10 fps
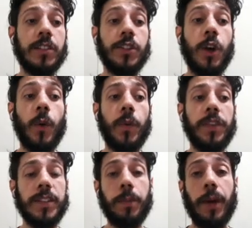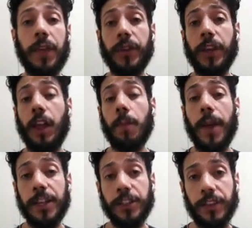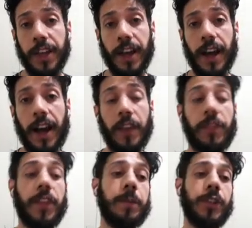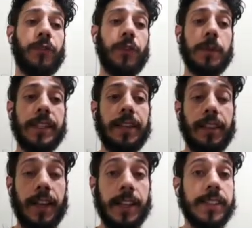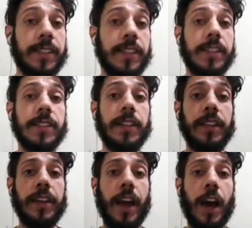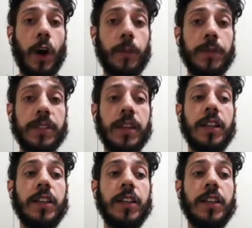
So despite cannot measure the air temperature from satellites, this study helps